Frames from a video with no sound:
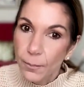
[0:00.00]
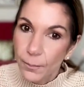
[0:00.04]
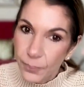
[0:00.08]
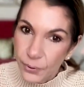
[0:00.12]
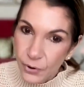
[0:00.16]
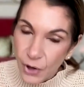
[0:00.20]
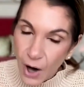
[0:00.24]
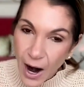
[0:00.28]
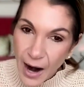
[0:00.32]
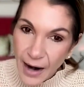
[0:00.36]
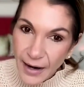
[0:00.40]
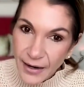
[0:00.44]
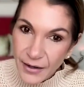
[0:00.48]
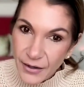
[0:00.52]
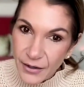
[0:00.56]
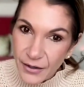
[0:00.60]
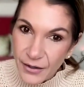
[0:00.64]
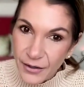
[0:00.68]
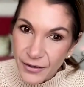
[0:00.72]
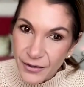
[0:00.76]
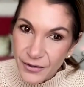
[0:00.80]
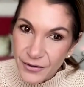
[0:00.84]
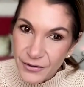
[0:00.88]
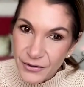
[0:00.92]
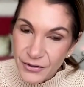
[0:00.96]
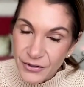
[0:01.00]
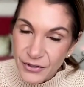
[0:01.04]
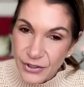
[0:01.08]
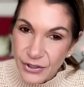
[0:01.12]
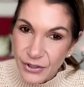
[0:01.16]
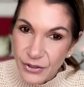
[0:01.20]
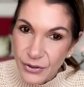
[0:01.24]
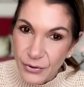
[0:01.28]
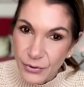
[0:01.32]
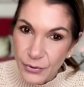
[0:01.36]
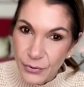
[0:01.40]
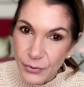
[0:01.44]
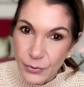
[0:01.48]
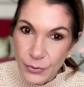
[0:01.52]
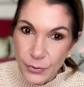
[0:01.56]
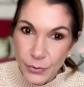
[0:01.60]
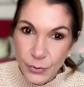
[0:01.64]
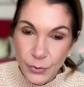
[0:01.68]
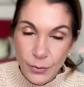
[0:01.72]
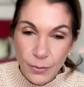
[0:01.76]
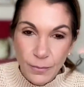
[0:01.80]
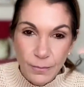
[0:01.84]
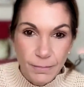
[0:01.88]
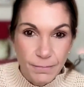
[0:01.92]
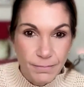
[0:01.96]
prior
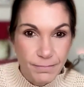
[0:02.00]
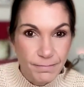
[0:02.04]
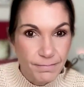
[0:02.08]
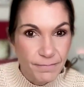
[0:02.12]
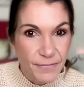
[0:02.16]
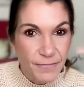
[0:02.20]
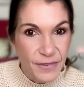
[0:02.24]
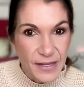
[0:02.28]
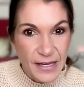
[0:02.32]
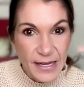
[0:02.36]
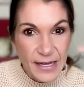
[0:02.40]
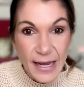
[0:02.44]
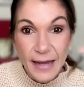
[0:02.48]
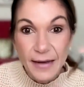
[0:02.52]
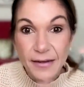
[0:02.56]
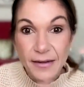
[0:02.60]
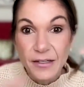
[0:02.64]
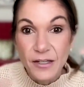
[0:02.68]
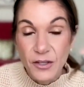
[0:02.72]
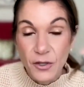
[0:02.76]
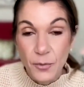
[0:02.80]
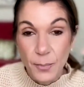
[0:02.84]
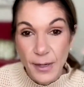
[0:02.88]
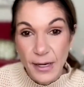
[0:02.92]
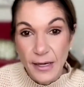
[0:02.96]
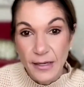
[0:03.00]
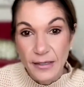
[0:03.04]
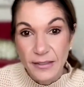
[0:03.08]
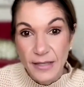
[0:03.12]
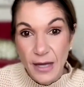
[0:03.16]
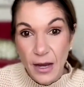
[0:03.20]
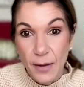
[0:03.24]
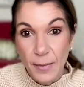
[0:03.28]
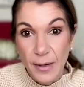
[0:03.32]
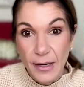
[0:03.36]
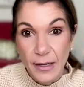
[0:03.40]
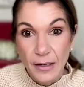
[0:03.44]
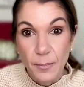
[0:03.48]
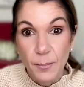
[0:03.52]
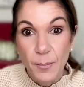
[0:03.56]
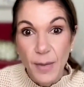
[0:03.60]
to the end of the pandemic,